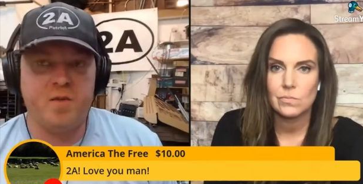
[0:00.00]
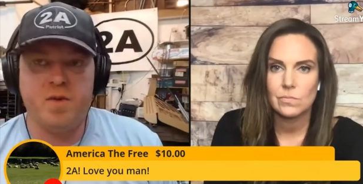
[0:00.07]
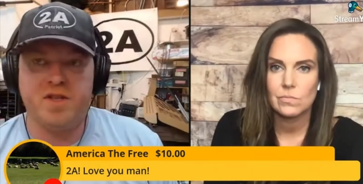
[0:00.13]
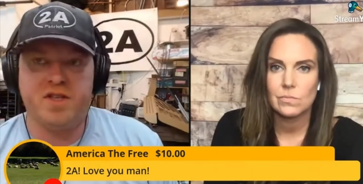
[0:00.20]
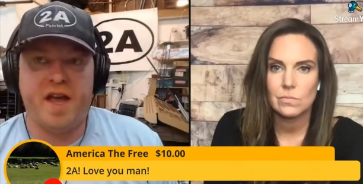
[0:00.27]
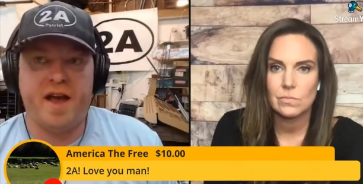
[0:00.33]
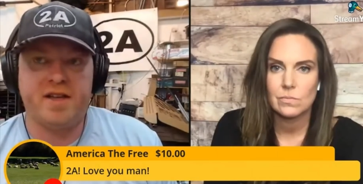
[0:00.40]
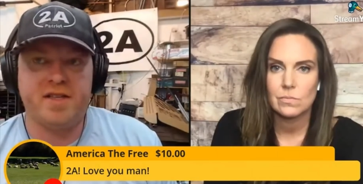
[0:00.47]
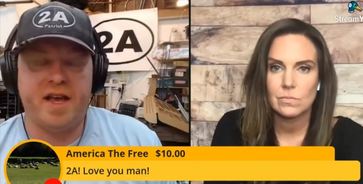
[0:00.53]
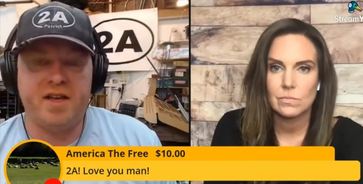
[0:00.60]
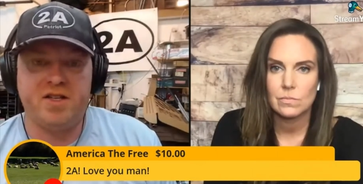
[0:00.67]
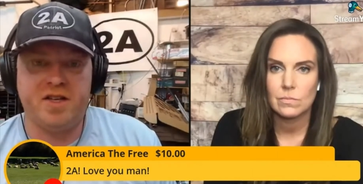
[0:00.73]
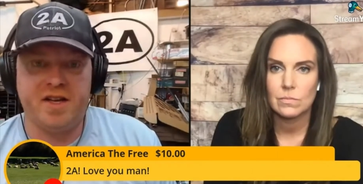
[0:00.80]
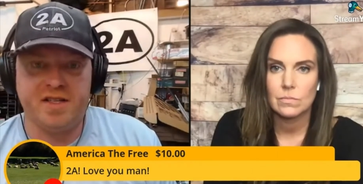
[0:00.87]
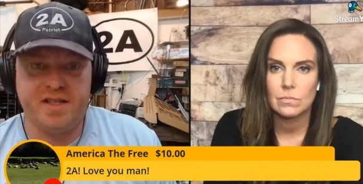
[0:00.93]
Speaker 1: which
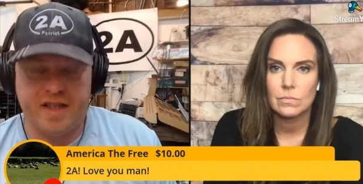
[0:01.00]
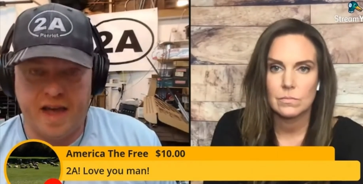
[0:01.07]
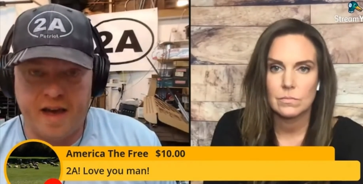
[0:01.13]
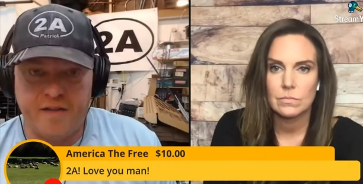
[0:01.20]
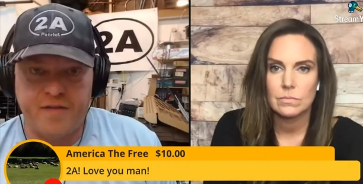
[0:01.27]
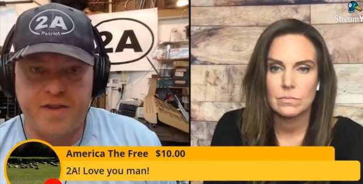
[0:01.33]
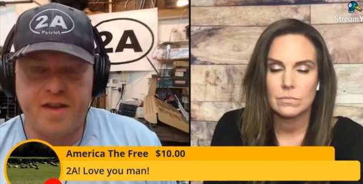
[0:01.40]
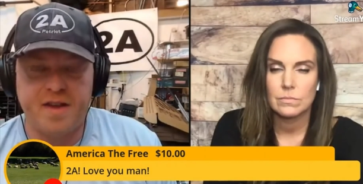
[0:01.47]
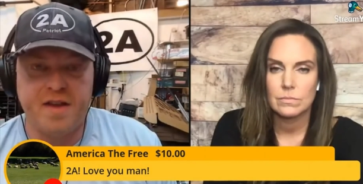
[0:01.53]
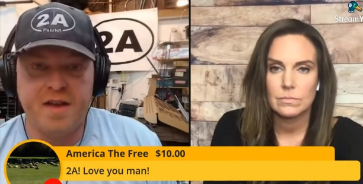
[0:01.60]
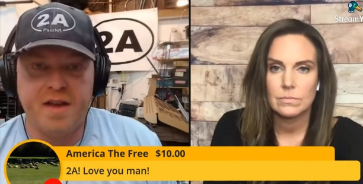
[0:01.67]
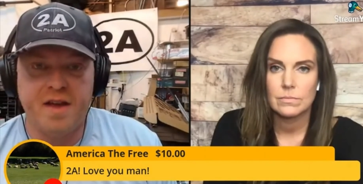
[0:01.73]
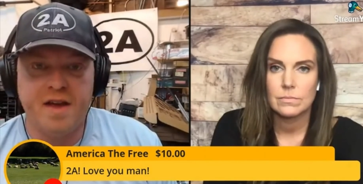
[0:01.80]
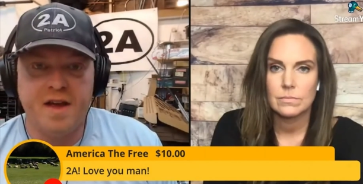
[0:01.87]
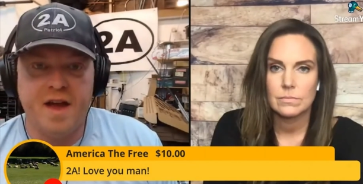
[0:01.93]
taxation is theft.
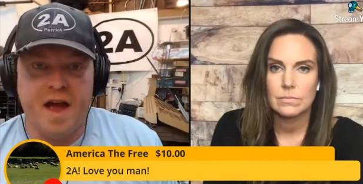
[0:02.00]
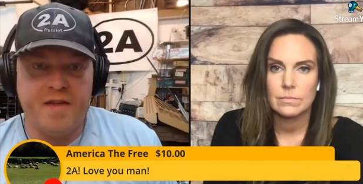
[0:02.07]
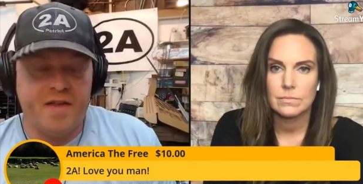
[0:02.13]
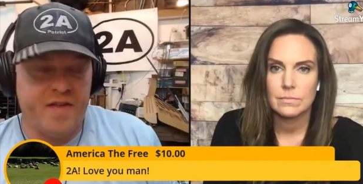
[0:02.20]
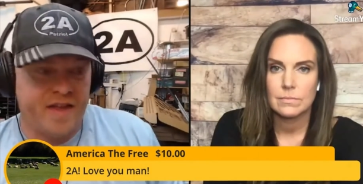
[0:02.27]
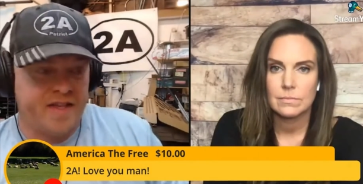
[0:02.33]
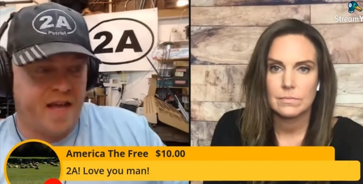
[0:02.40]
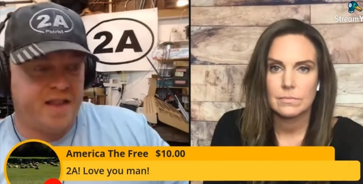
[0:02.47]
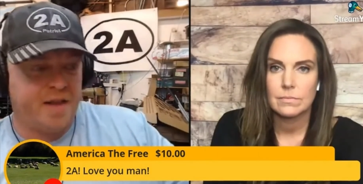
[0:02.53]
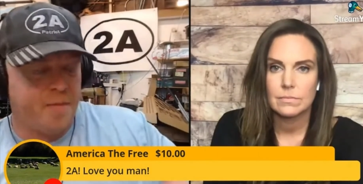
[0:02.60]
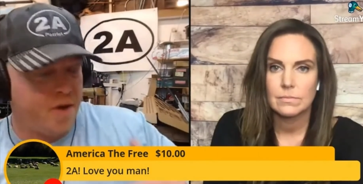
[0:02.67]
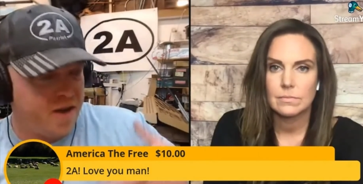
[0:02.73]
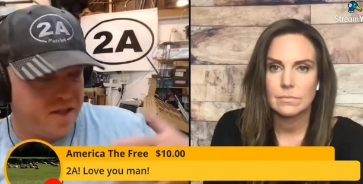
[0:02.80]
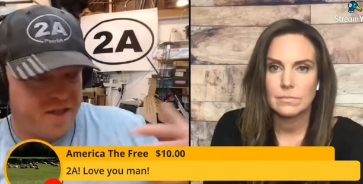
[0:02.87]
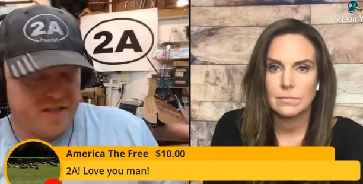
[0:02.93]
And then they take the
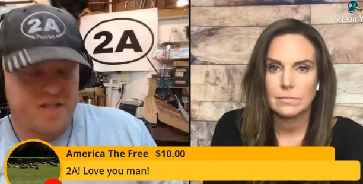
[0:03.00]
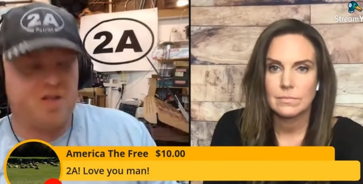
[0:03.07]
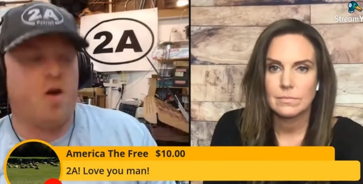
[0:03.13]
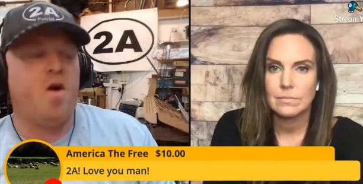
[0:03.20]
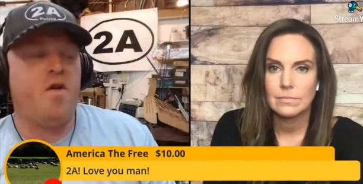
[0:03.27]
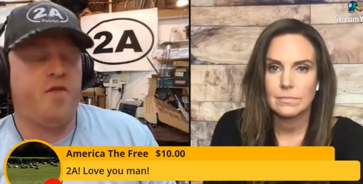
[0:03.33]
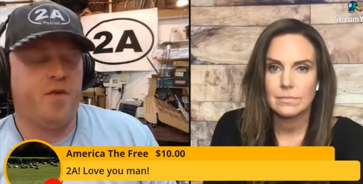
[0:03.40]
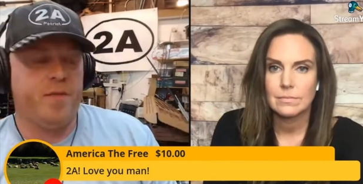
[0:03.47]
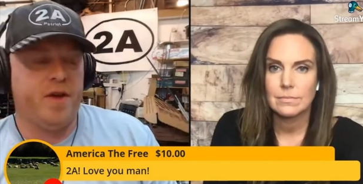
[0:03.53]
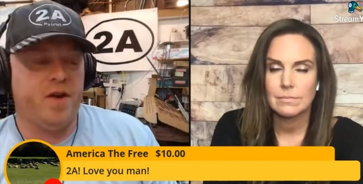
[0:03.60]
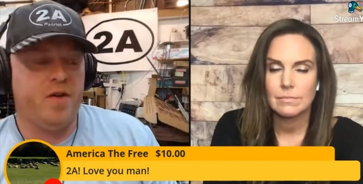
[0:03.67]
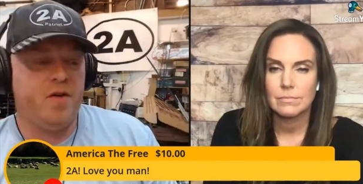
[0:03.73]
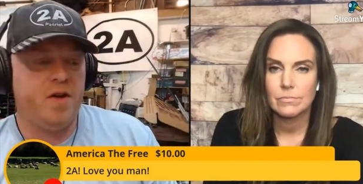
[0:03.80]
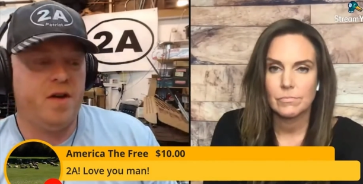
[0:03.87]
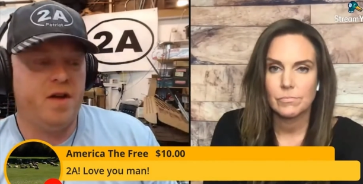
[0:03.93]
money they stole from
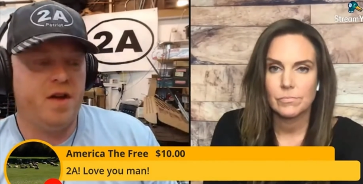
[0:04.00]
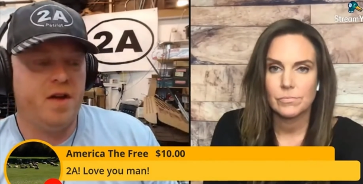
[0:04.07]
you